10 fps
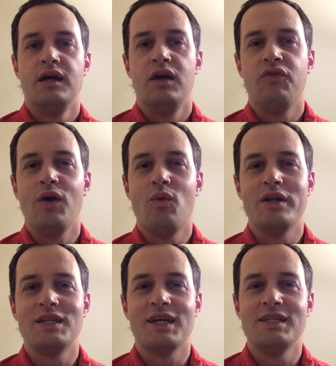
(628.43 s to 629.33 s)
If they
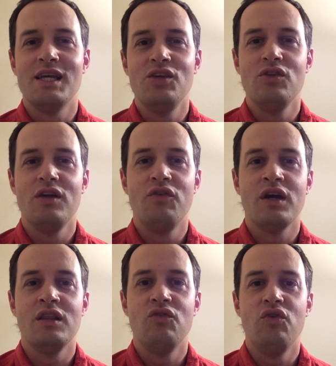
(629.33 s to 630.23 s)
want to continue
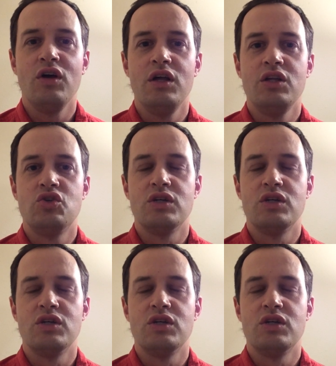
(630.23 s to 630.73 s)
living in the village